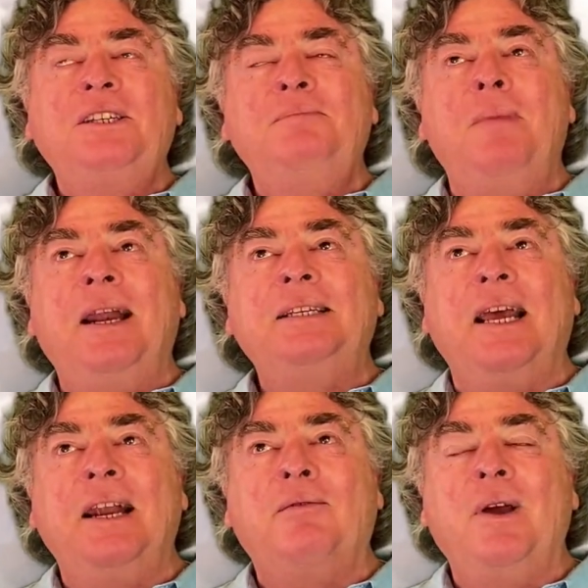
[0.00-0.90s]
just
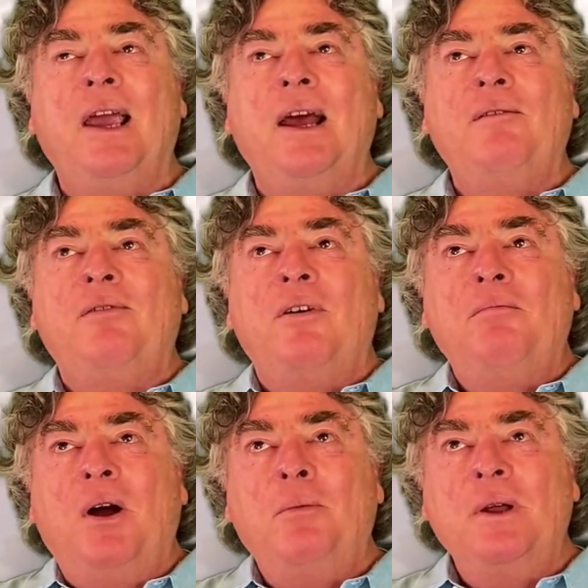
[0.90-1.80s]
meditate, if we can, for a
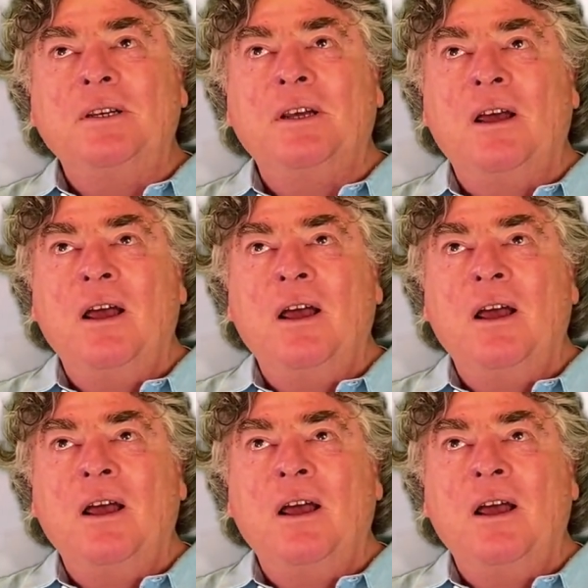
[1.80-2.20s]
moment